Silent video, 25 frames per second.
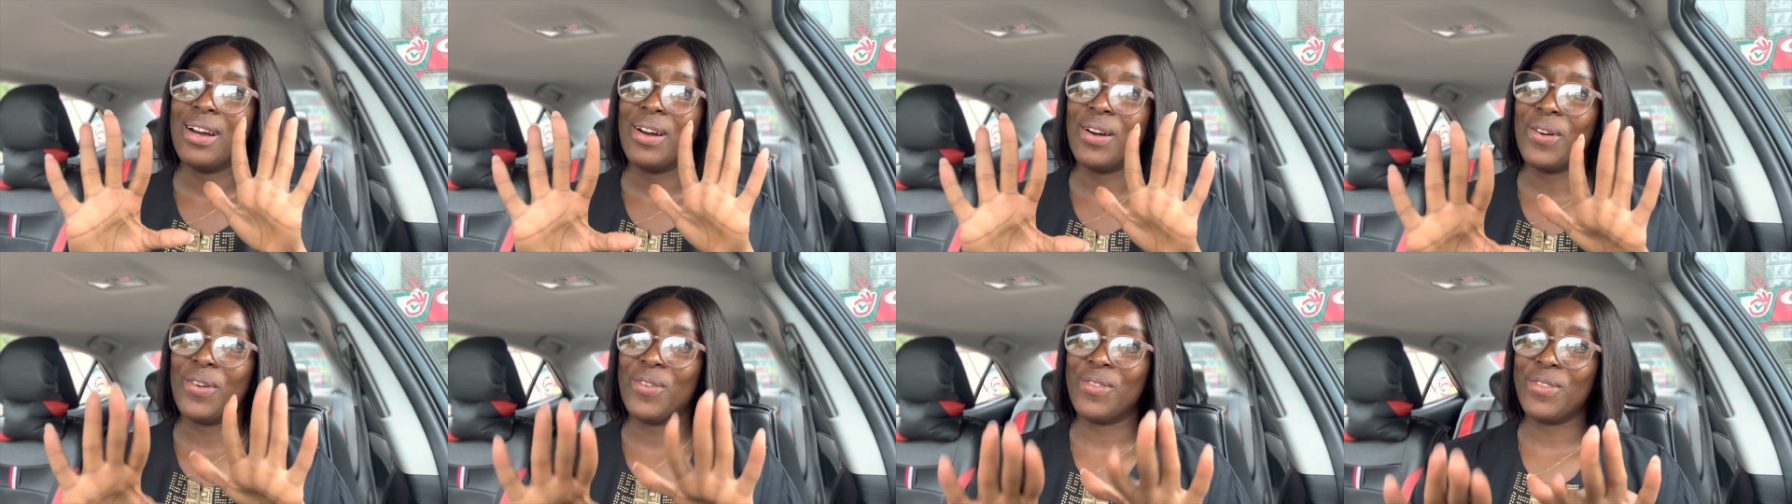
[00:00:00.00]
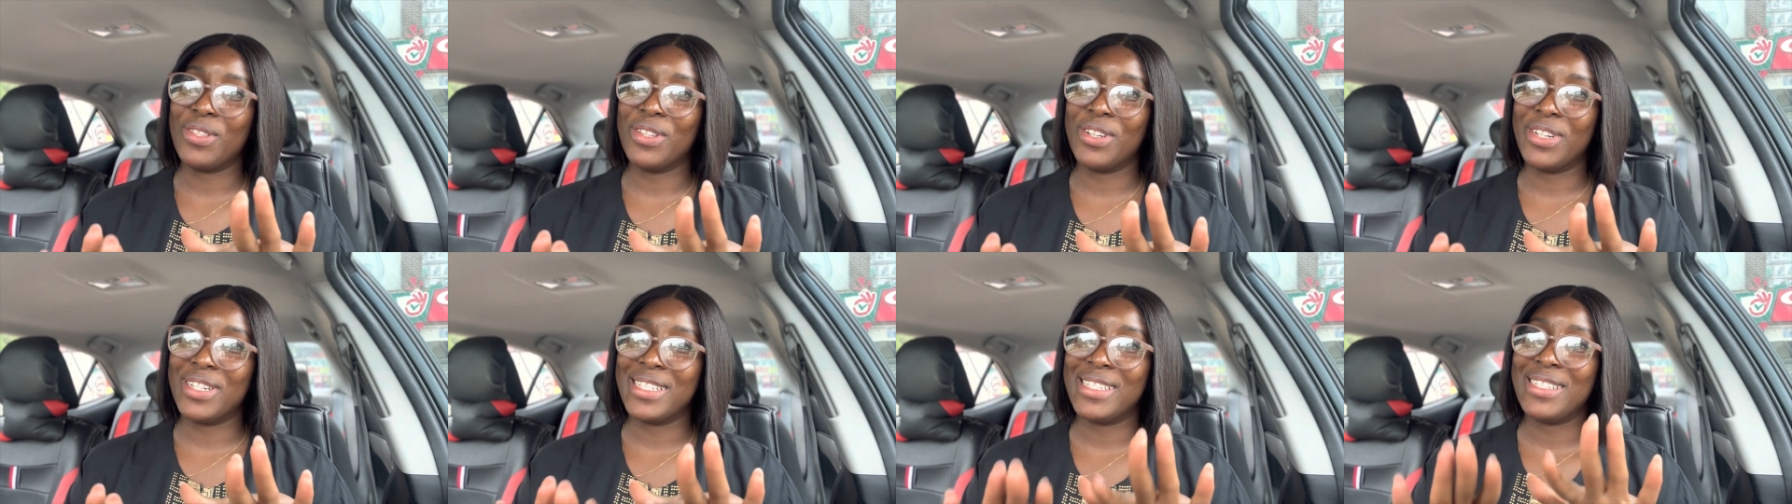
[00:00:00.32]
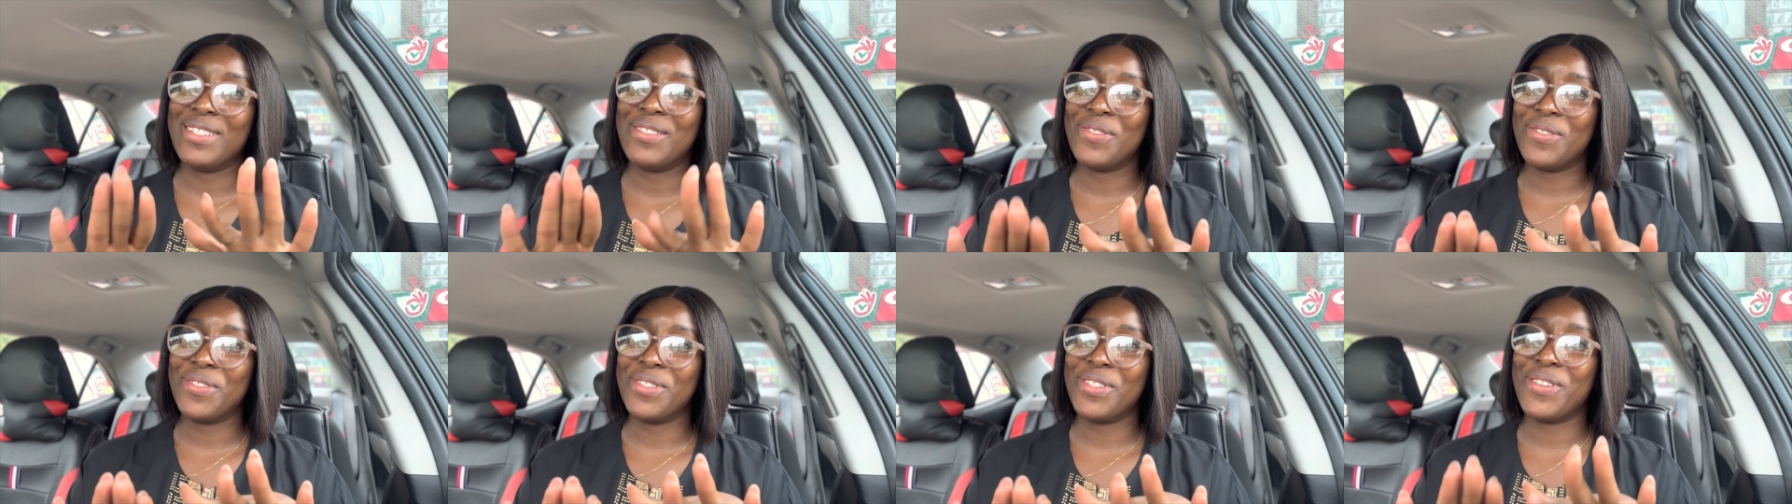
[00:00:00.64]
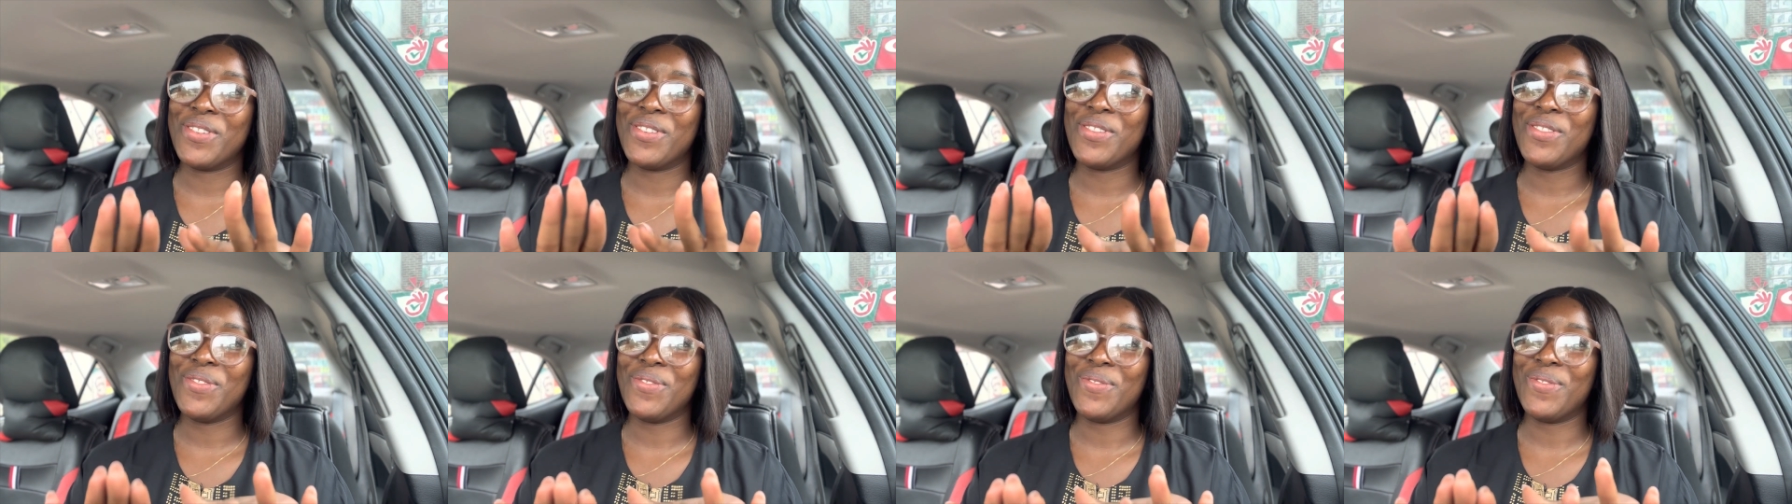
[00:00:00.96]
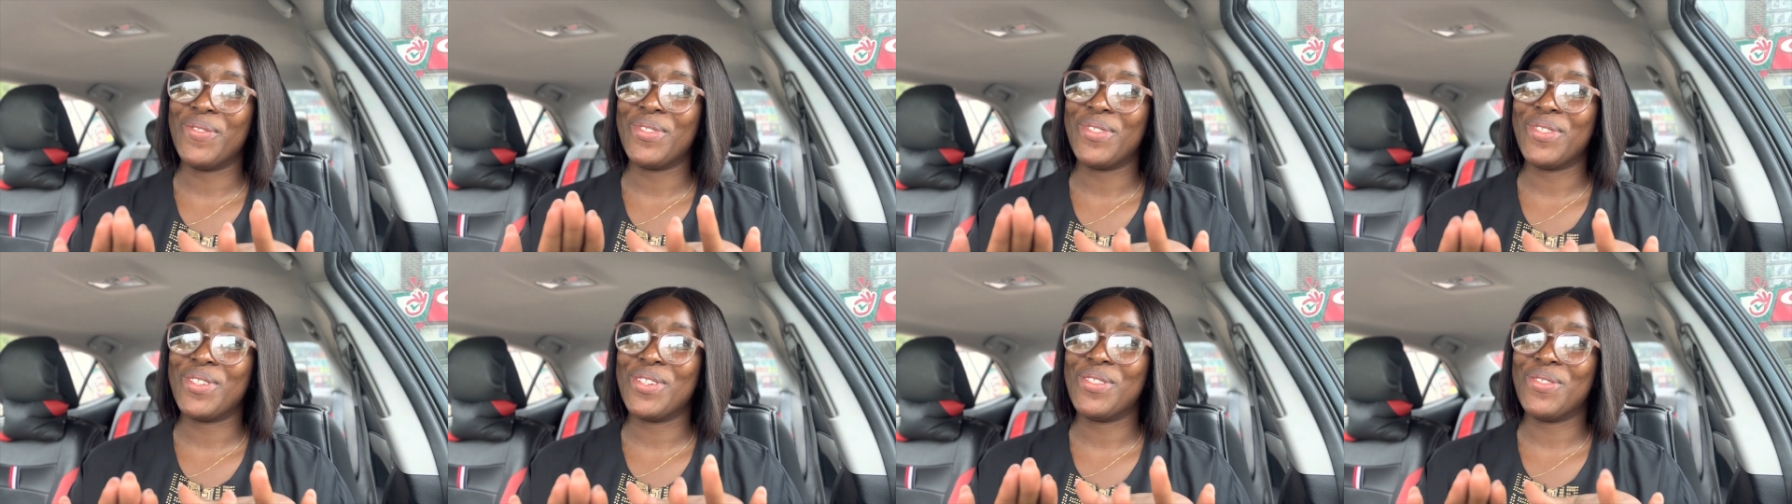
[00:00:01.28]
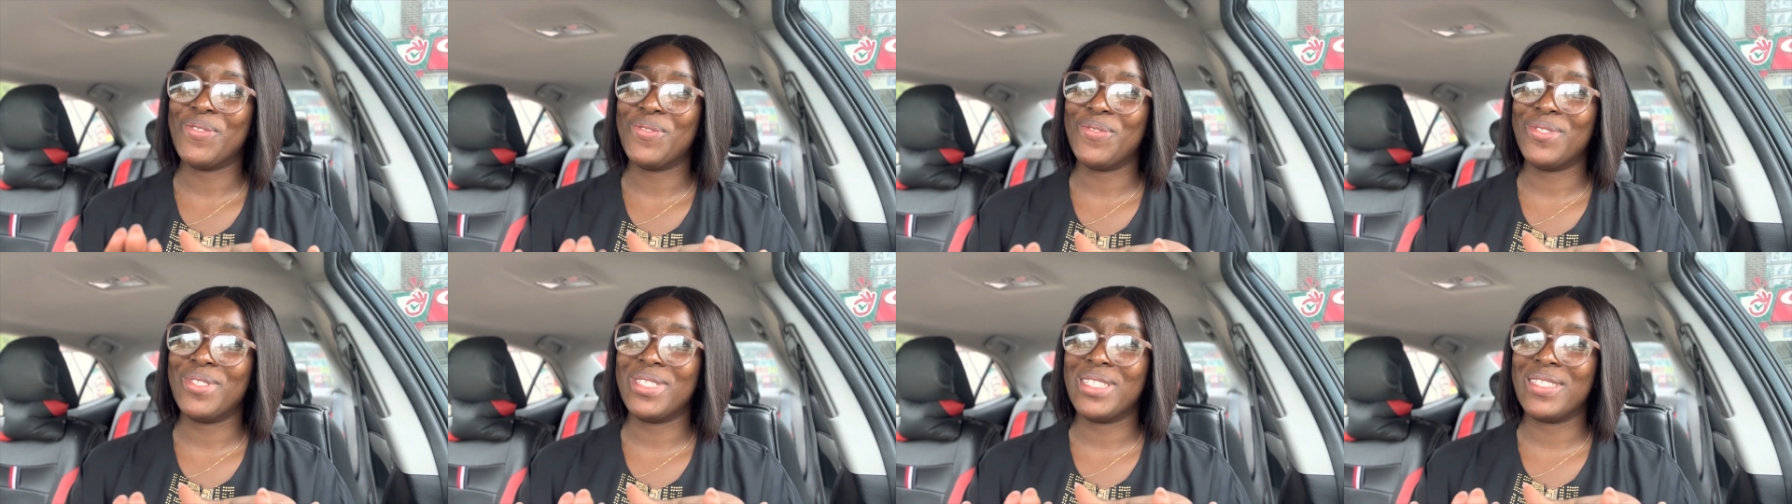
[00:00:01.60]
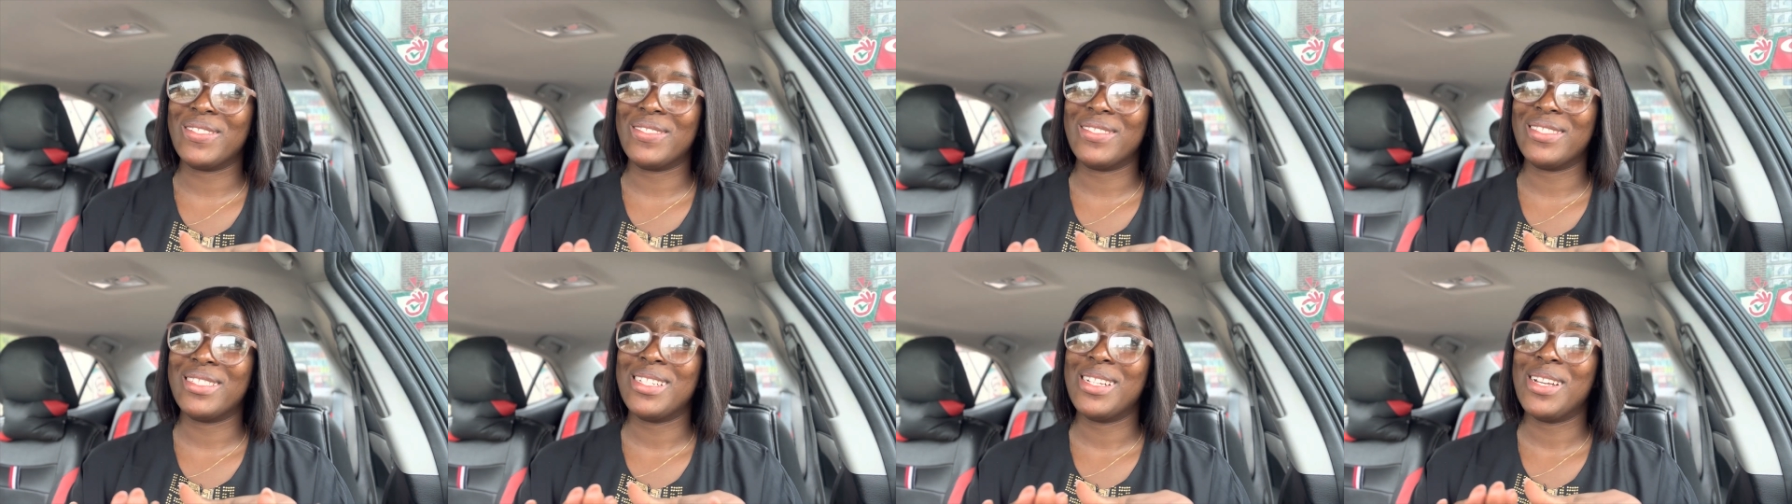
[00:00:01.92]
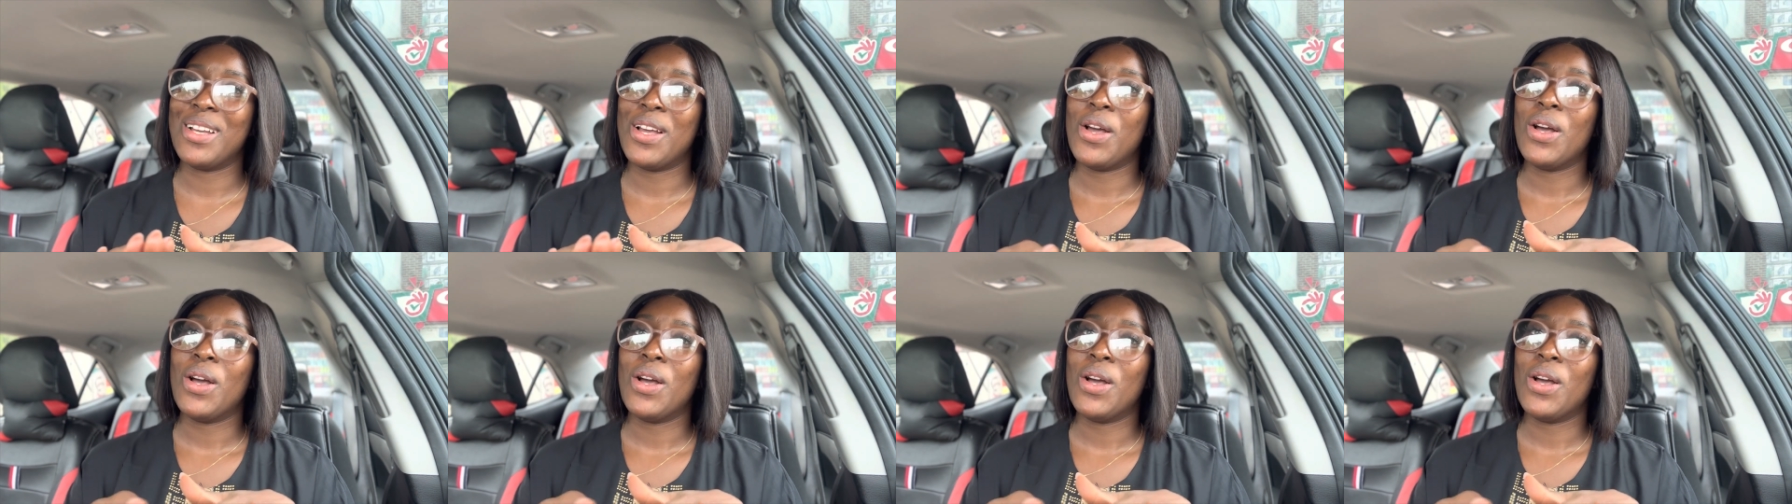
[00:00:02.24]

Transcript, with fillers: Hold on, hold on, hold on, hold on.